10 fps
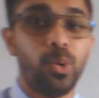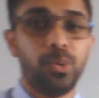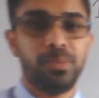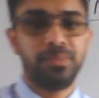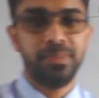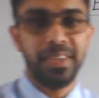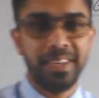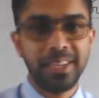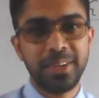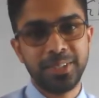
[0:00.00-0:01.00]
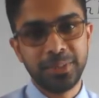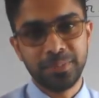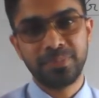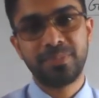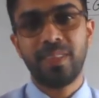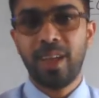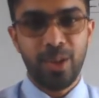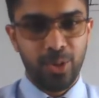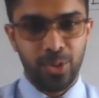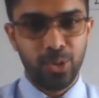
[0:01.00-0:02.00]
Oh, integration.
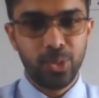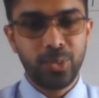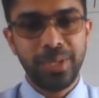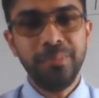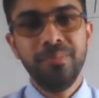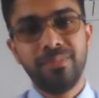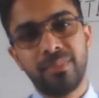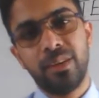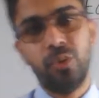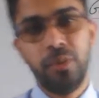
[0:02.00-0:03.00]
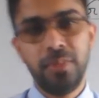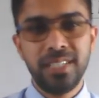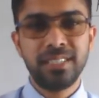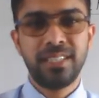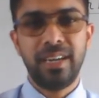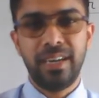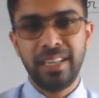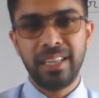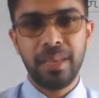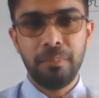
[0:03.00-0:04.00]
Don't worry, we'll be just
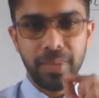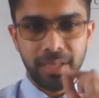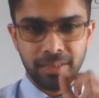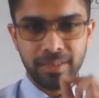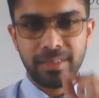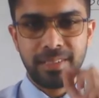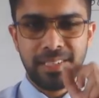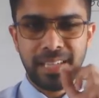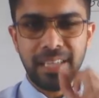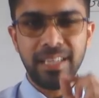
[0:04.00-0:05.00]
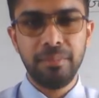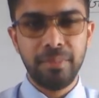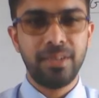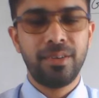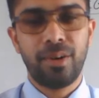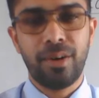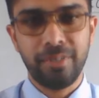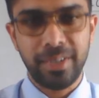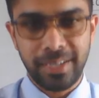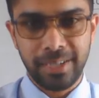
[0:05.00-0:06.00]
learning tiny bit
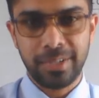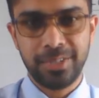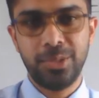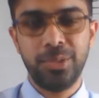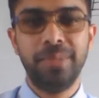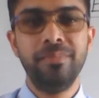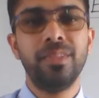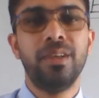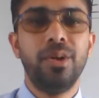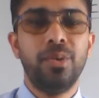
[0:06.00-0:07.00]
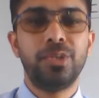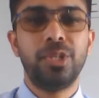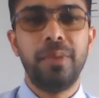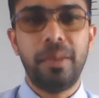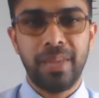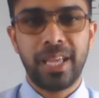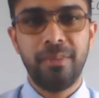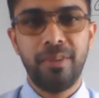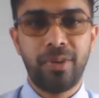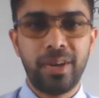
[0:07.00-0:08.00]
of integration today, which will be
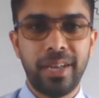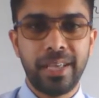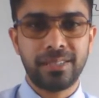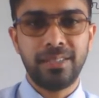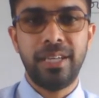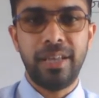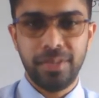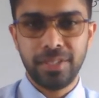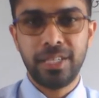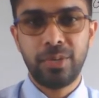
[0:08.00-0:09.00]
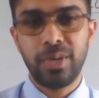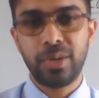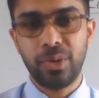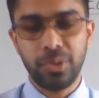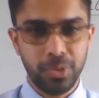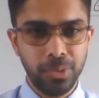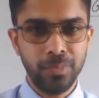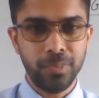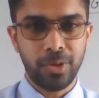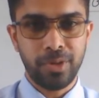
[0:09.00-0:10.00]
applicable for the next derivation that we are going to do.
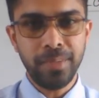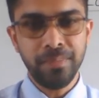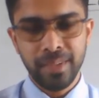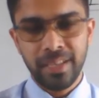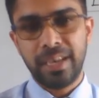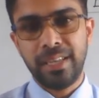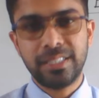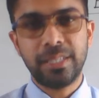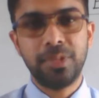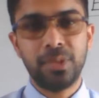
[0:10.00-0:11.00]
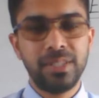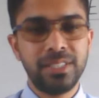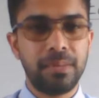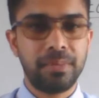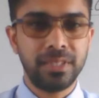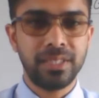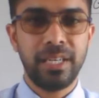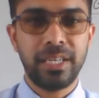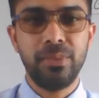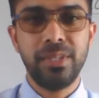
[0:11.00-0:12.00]
Alright, and in subsequent chapters
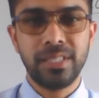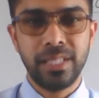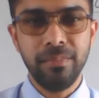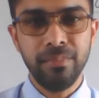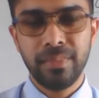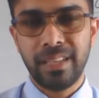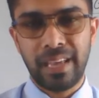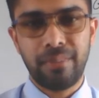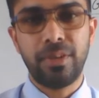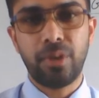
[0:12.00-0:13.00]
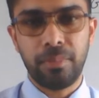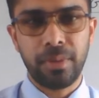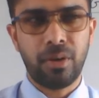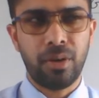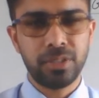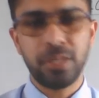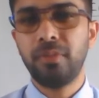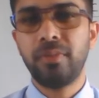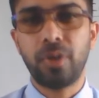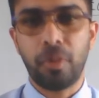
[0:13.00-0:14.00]
later we'll see every topic or
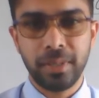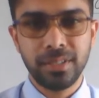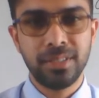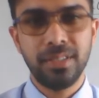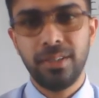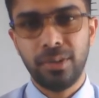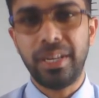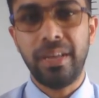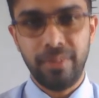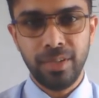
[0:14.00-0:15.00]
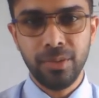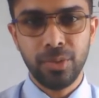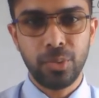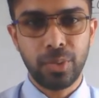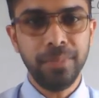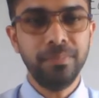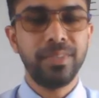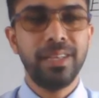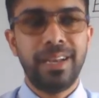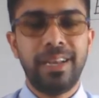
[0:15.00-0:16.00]
some of the topics, not every, don't worry,
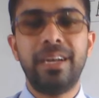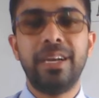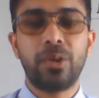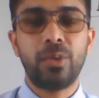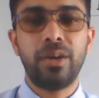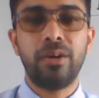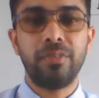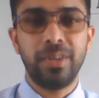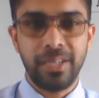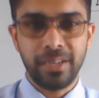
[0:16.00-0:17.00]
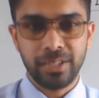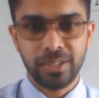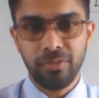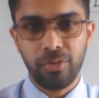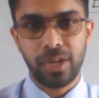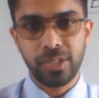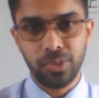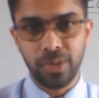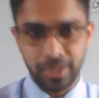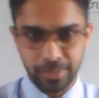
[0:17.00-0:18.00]
that are required of integration for us
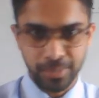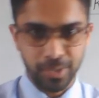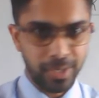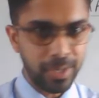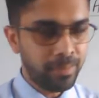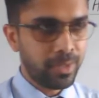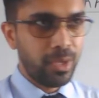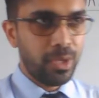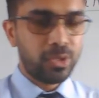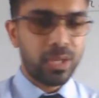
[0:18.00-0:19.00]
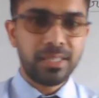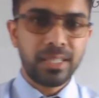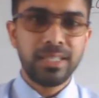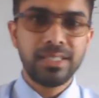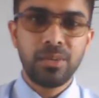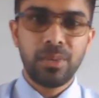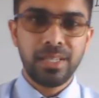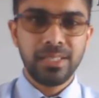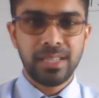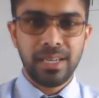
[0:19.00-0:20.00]
to learn. Alright, so let's understand
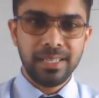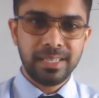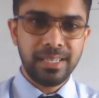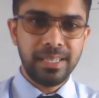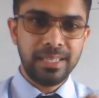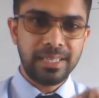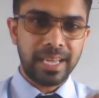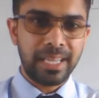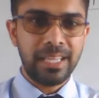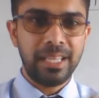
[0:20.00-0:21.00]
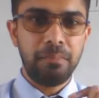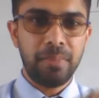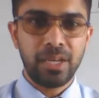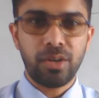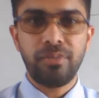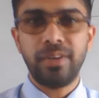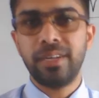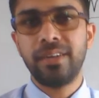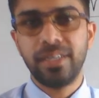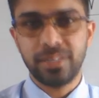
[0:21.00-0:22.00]
what is the little tiny bit of
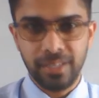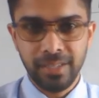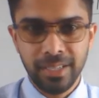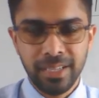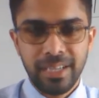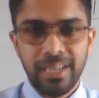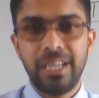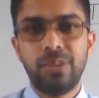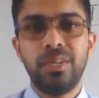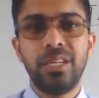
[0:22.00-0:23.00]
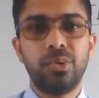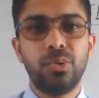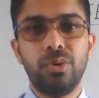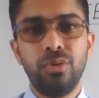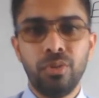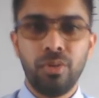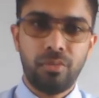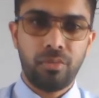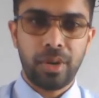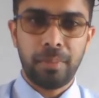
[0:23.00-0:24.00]
integration that we need to know
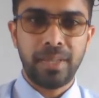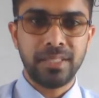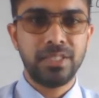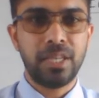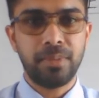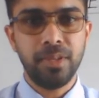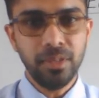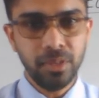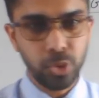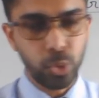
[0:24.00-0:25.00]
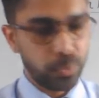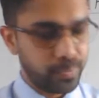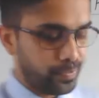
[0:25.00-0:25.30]
for the present chapter 2.